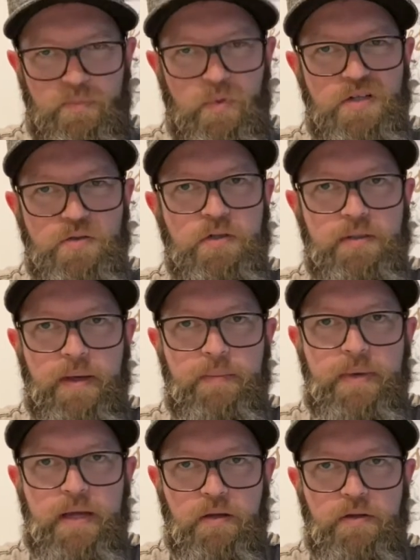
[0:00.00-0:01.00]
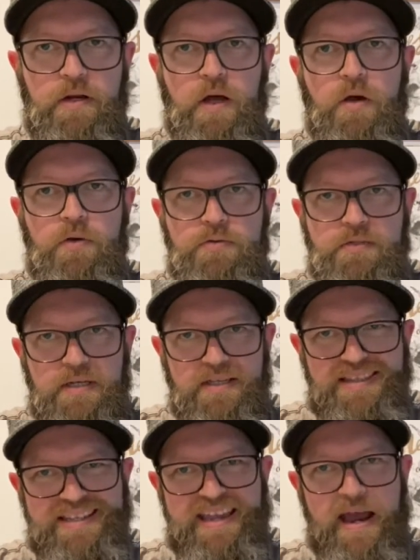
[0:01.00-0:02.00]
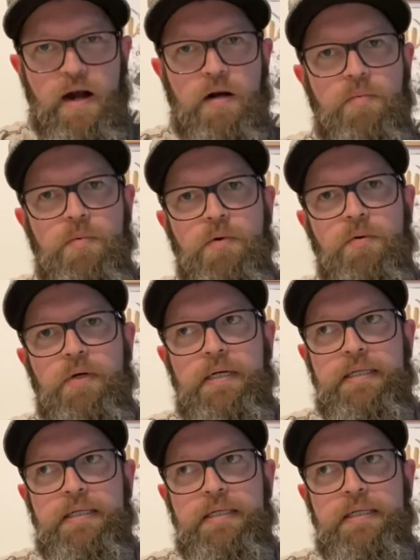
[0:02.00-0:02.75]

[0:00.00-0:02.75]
what I talked about being on the nose, the caramel,